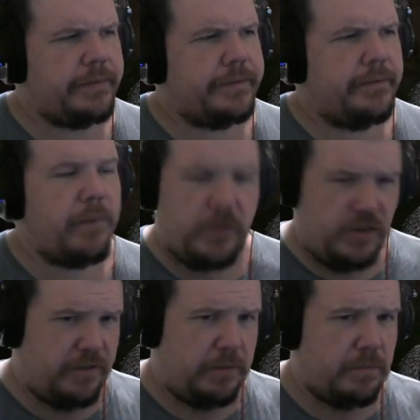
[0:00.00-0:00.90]
Most
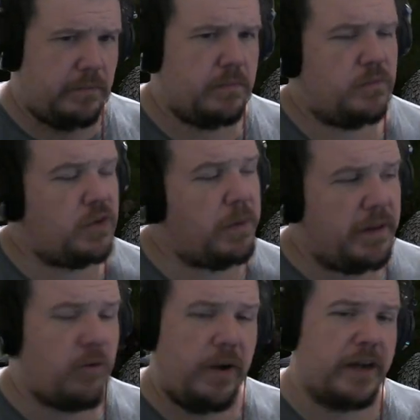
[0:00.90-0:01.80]
of them. Some of
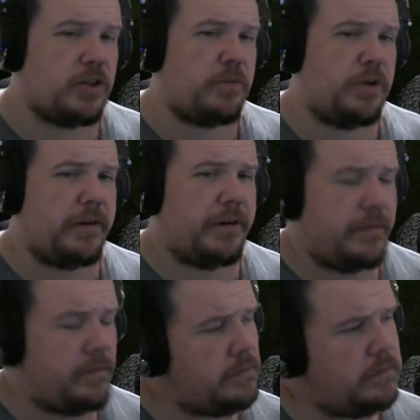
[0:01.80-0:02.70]
them are actually pretty good.
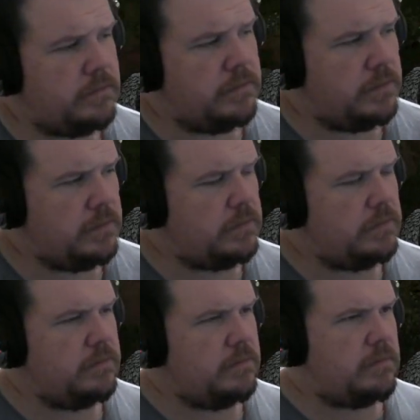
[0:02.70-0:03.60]

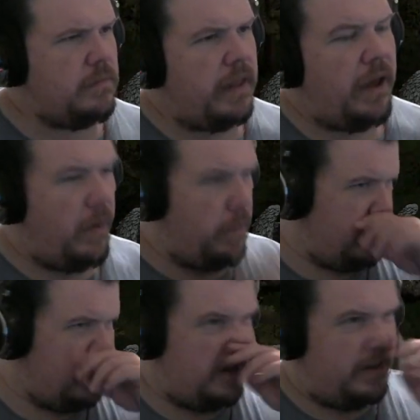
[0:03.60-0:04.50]
Now, I will
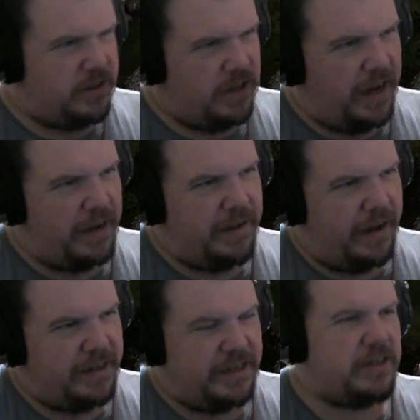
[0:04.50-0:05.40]
say this.
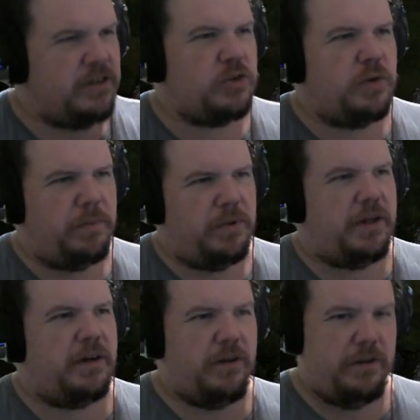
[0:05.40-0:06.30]
I did enjoy
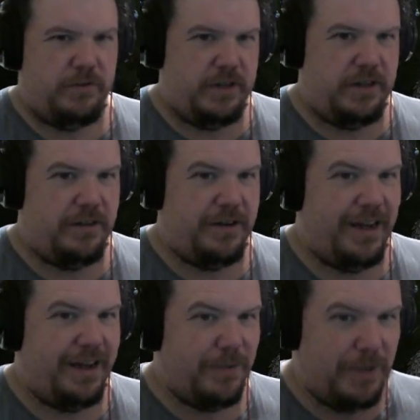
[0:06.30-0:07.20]
playing Call of Duty the other
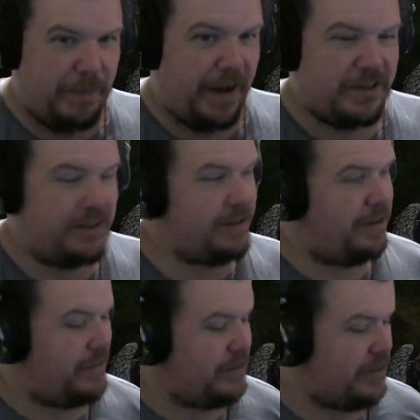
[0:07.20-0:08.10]
day with the boxing
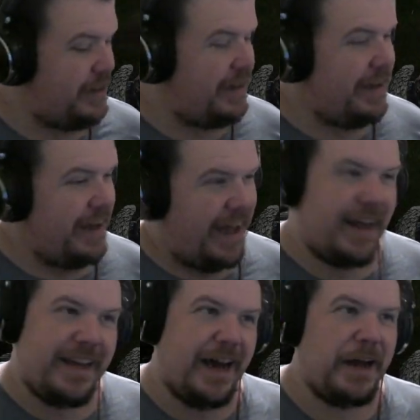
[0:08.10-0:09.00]
gloves. And I
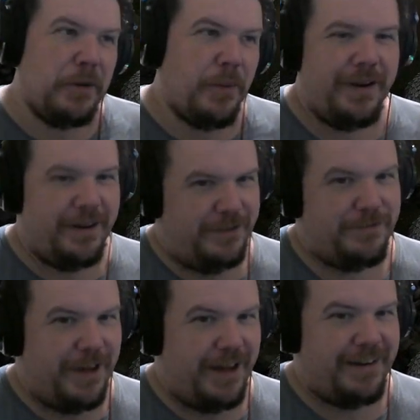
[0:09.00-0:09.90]
kind of want to do
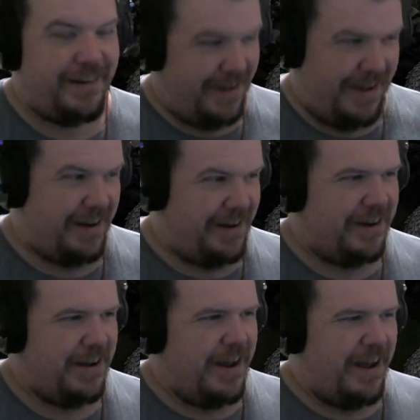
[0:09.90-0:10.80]
that again.
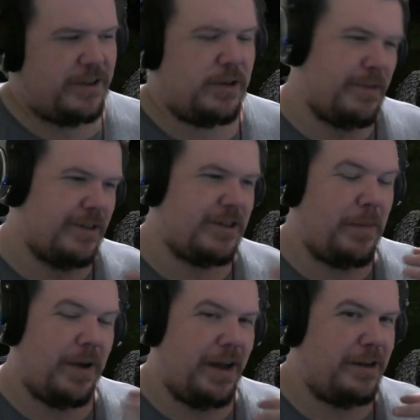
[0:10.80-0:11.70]
Except this time
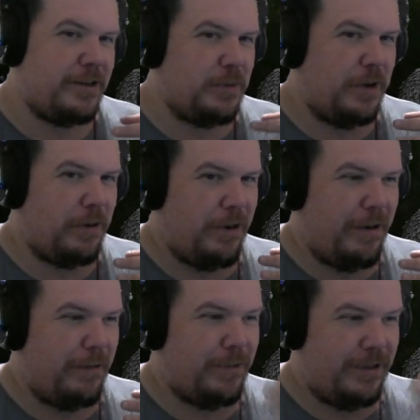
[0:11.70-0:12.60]
I kind of just want to run
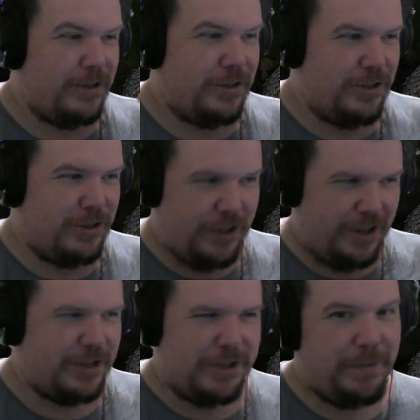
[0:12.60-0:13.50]
around with
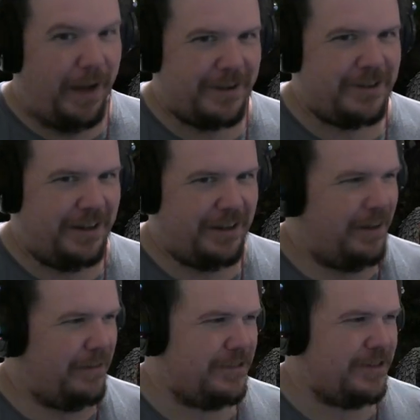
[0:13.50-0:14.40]
just the boxing
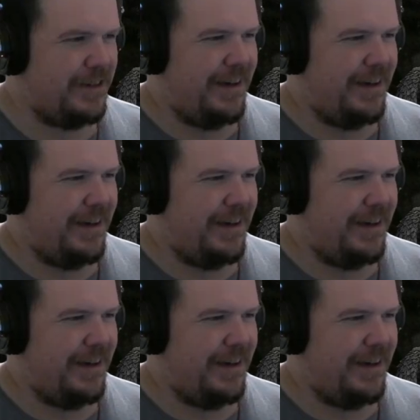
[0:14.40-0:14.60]
gloves.